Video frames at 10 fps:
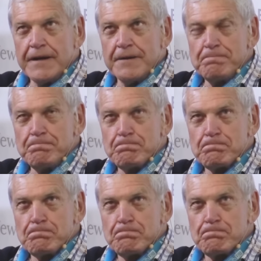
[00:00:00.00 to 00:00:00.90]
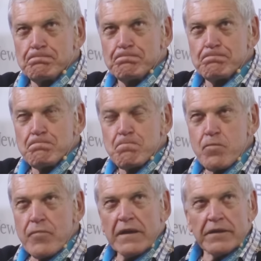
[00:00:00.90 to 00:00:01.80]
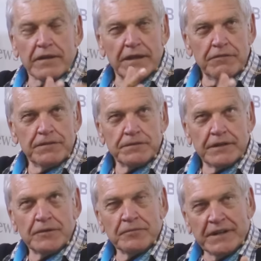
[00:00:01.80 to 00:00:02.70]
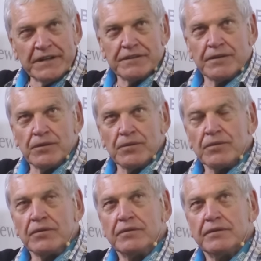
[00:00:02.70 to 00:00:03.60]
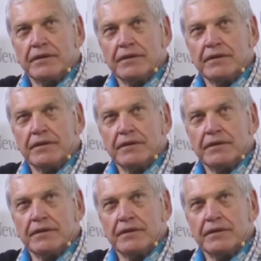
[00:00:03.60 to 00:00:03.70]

Um, then, if you take my role